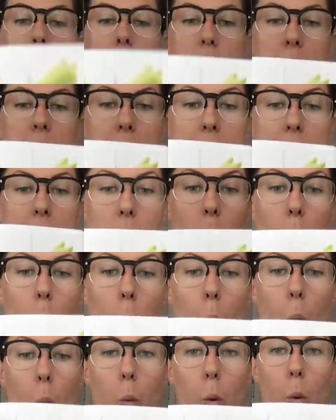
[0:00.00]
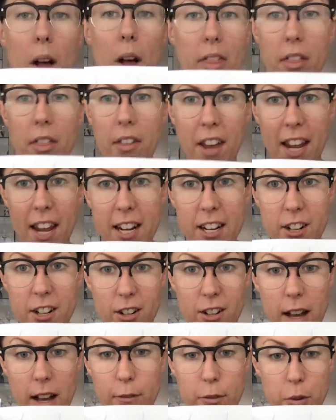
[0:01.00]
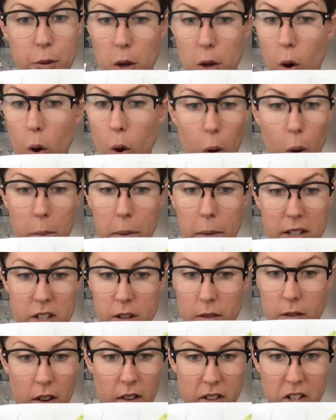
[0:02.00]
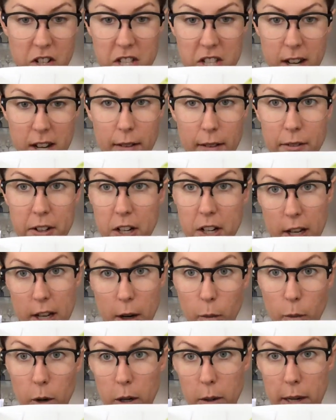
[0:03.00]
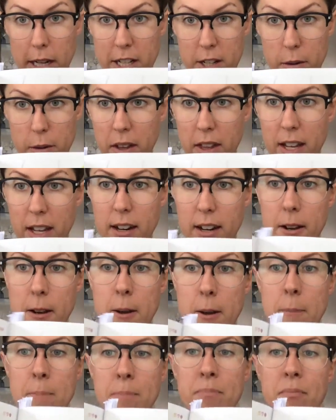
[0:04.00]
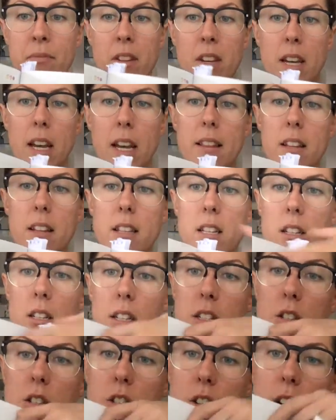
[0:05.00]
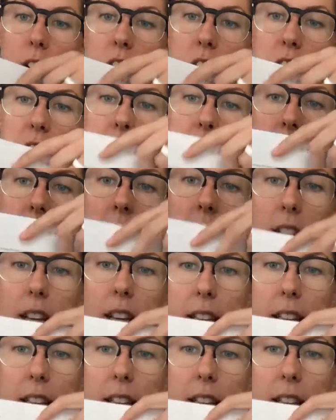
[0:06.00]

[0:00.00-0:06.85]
for like one thing and you're left with a whole bunch of other stuff and you're like, what do I do with it? In the little instructions here, like